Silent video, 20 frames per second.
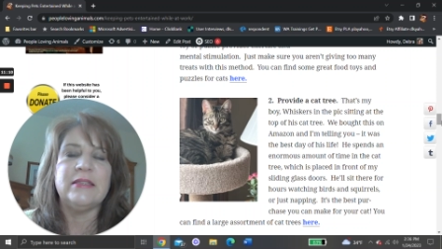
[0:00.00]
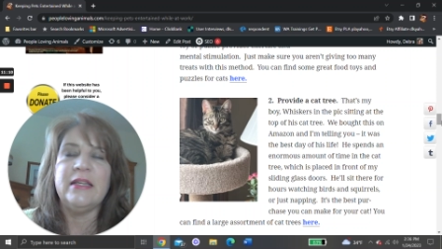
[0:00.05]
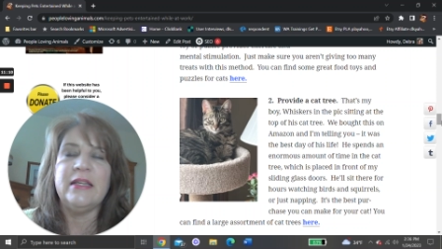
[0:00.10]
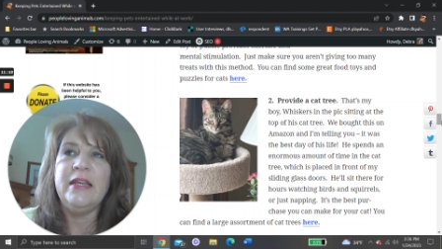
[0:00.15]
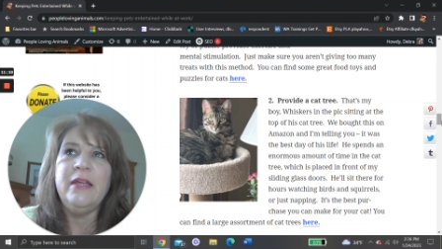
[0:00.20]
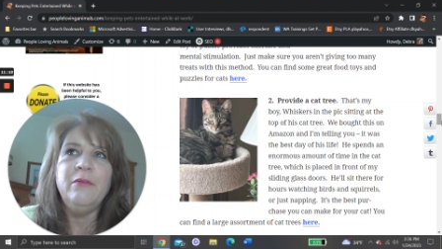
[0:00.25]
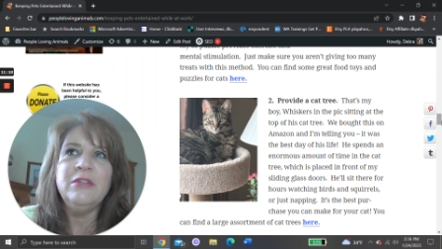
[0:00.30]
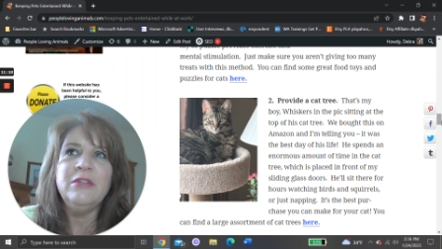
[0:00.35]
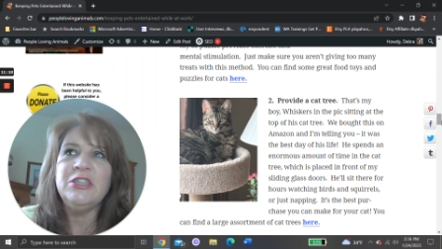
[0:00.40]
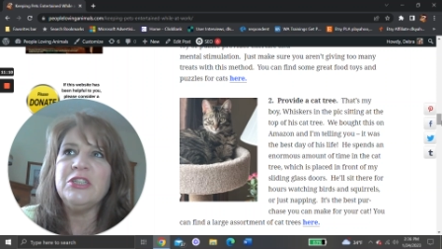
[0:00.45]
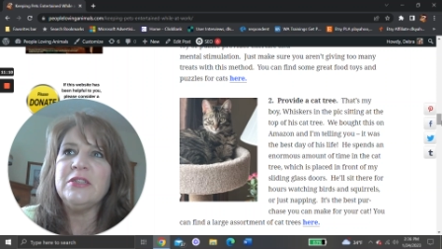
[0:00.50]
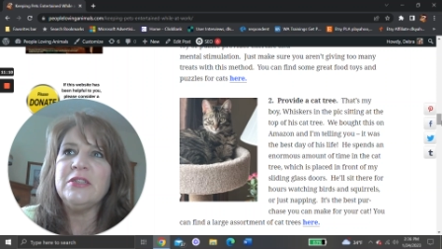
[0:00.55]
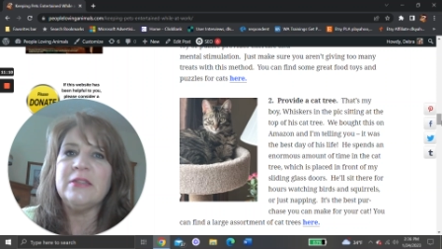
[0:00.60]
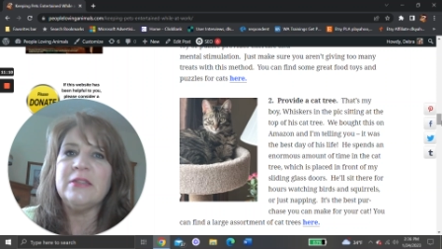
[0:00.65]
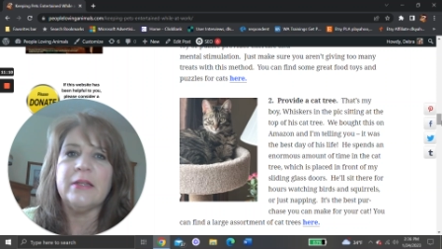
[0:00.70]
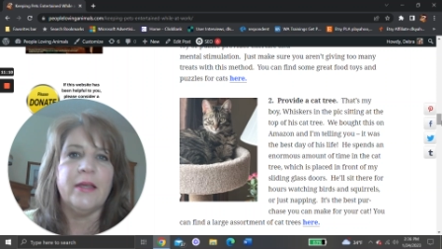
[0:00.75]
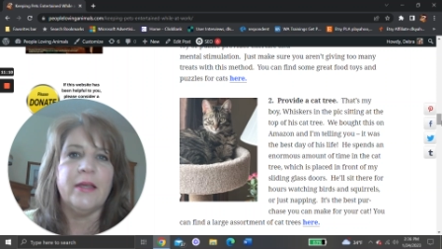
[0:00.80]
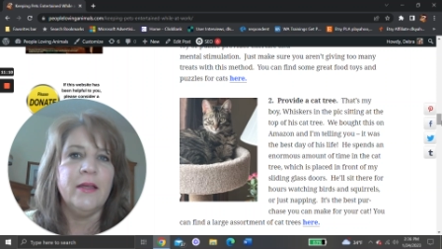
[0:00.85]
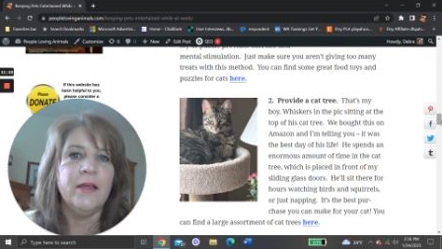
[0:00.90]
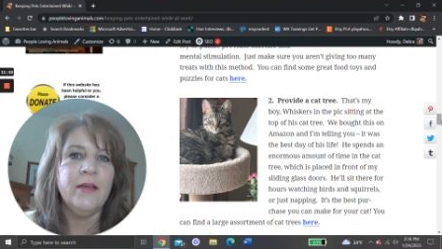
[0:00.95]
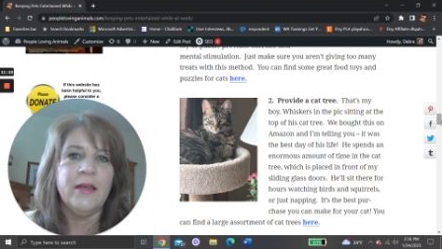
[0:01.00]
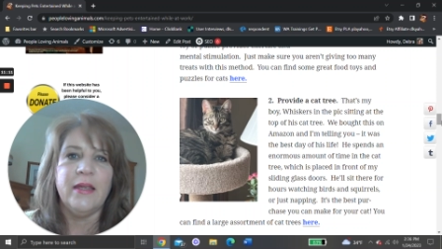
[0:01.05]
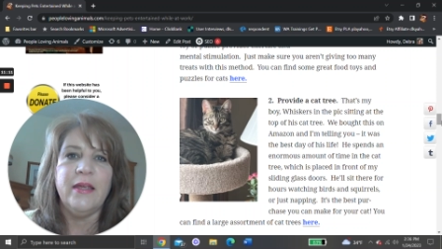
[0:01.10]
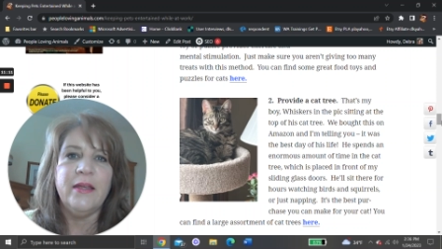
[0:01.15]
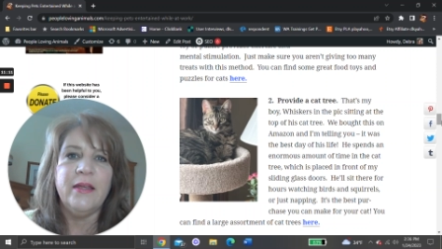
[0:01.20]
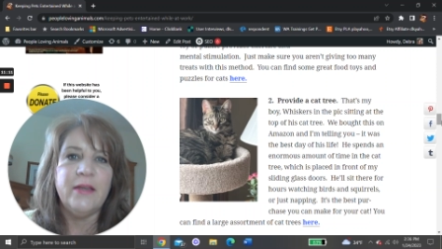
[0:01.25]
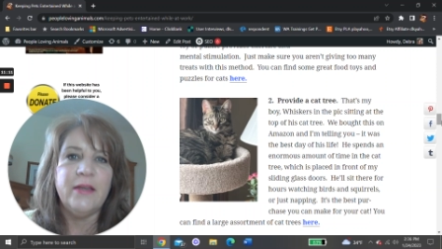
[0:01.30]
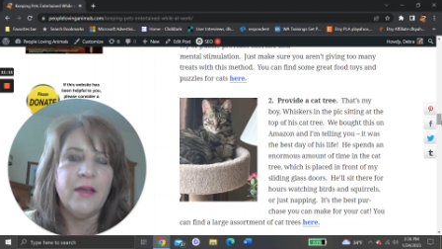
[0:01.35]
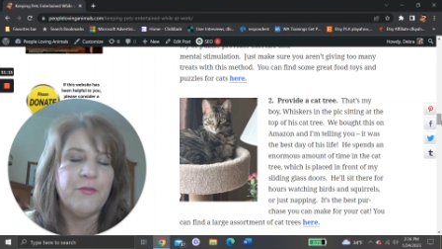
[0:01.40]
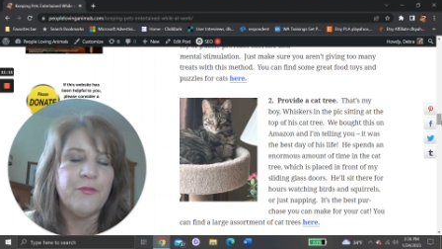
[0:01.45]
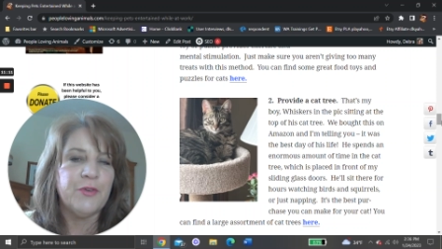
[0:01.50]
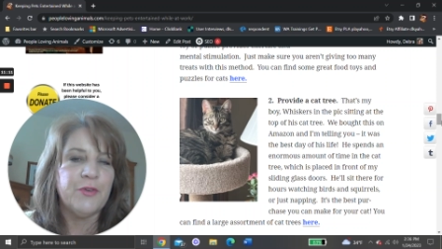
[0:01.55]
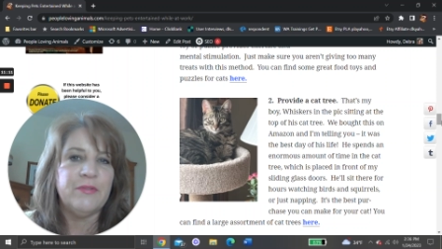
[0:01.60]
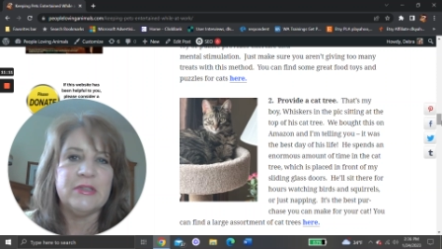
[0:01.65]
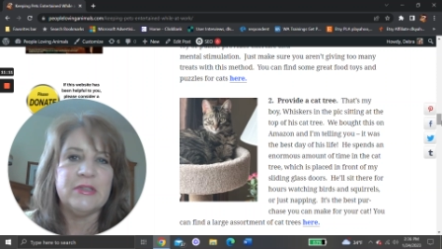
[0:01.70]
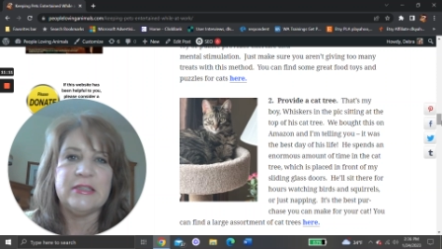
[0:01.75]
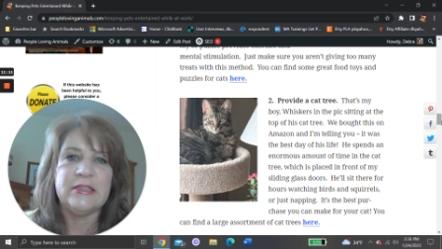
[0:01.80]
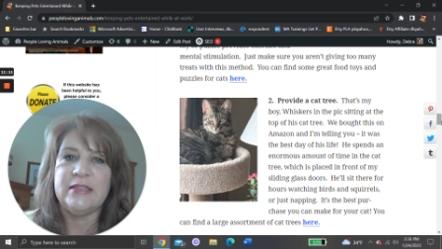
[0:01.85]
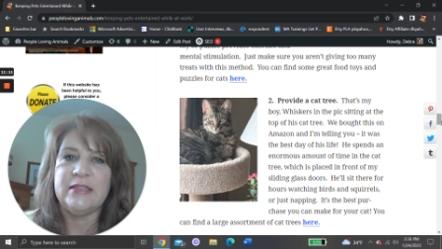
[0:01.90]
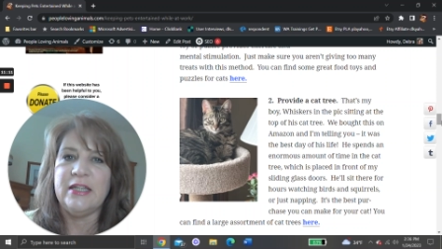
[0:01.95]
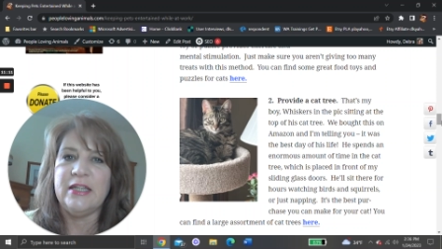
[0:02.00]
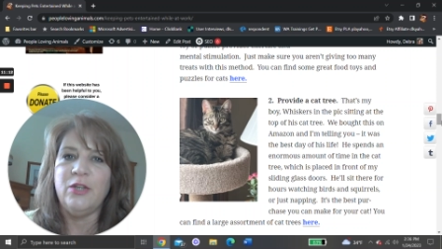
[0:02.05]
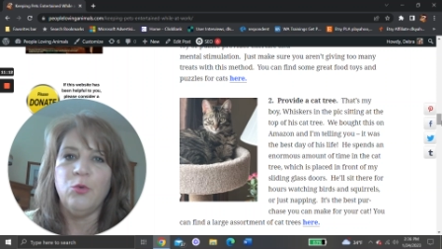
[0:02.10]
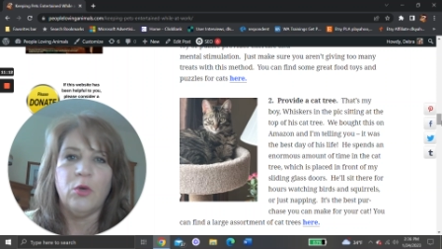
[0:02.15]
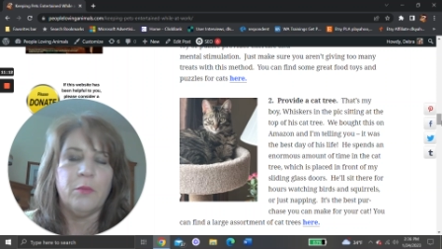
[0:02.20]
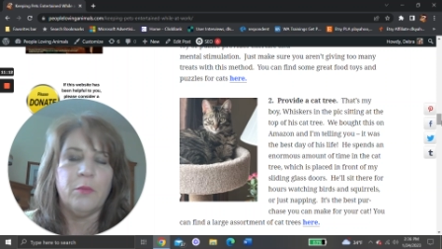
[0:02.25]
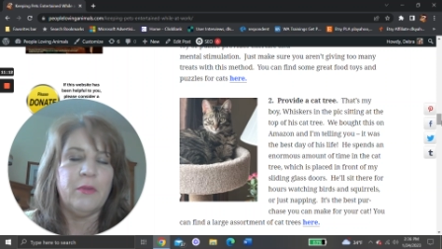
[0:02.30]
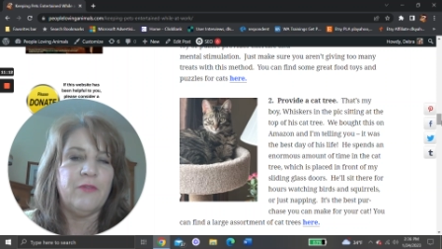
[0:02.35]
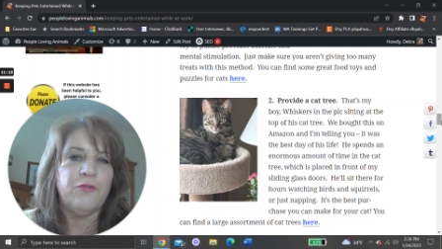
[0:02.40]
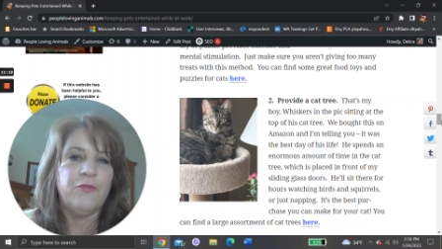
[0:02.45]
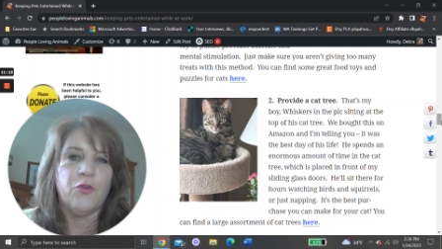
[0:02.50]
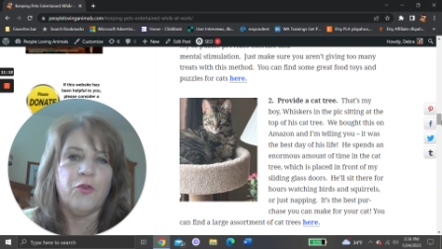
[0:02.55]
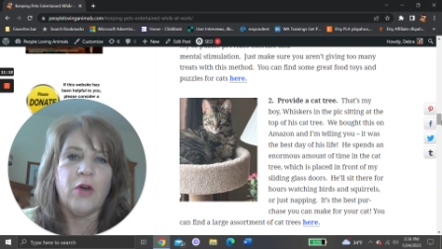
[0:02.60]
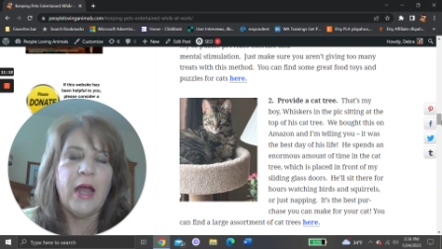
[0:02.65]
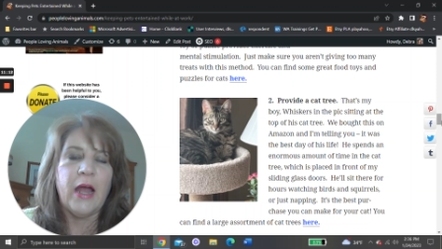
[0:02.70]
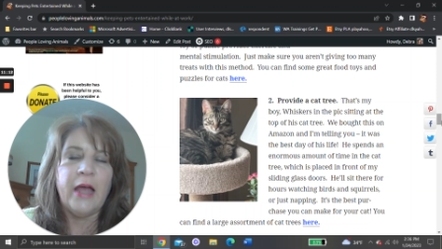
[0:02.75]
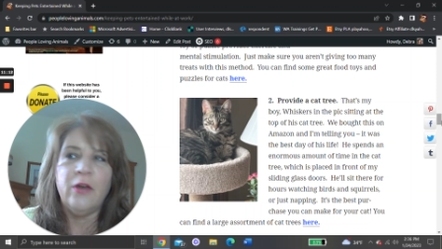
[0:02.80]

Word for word: And he was just a kitten. He had never even seen one before.